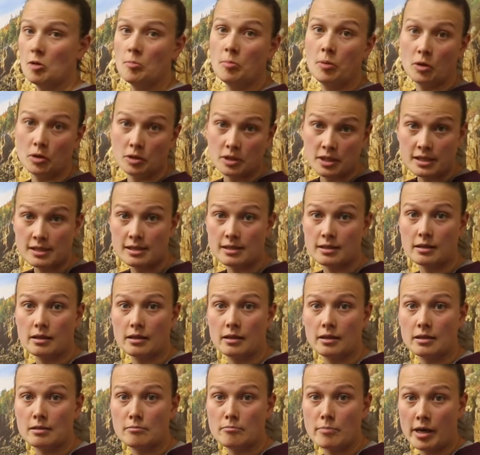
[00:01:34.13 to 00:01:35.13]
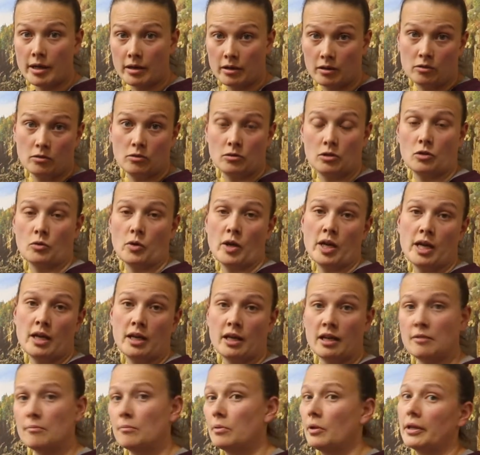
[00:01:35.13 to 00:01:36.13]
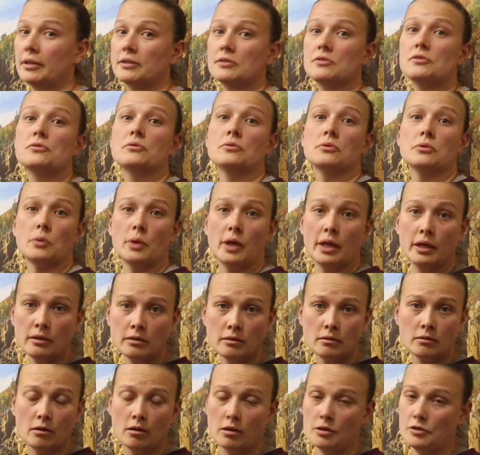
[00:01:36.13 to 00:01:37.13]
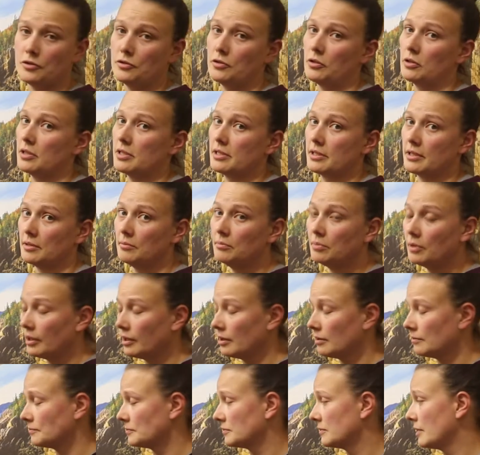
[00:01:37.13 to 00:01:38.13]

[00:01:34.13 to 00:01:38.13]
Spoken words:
puts the medical grade implant screw in, also known as an implant,